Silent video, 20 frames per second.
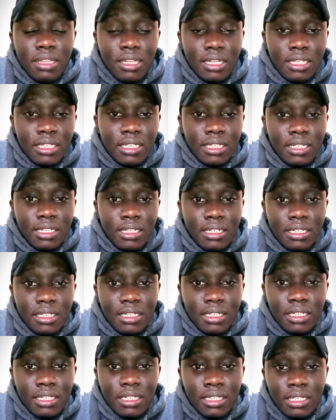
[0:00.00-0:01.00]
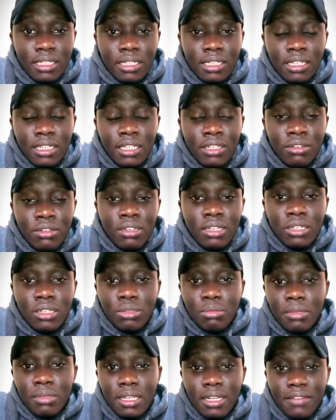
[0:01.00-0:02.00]
that in order
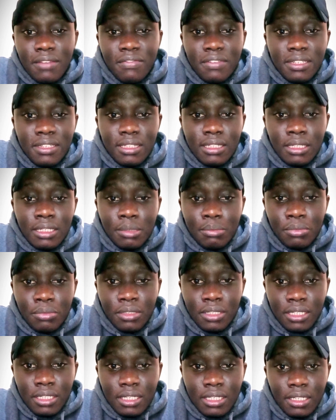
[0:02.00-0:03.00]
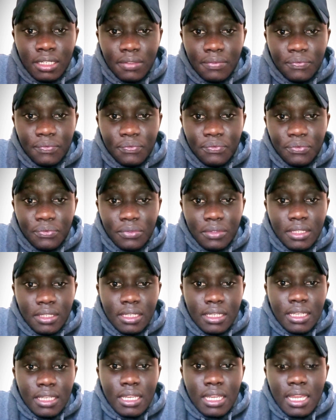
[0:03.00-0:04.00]
to make a fixed deposit,
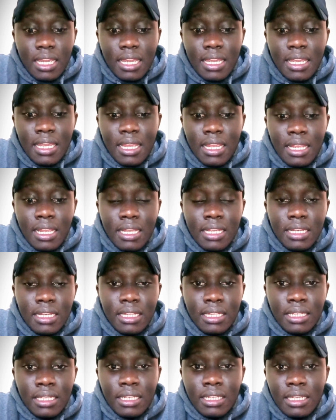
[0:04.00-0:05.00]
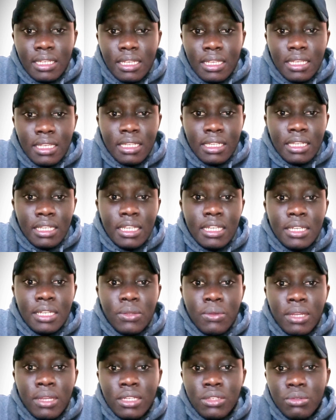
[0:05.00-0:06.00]
he
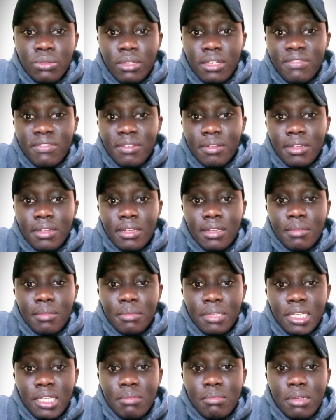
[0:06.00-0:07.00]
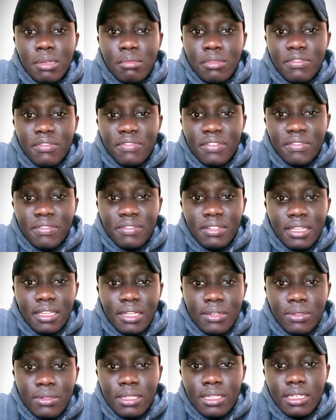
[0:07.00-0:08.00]
requires to have a minimum of
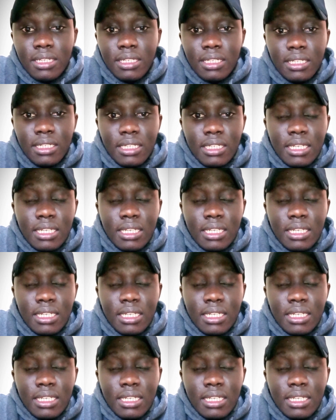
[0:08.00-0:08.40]
50,000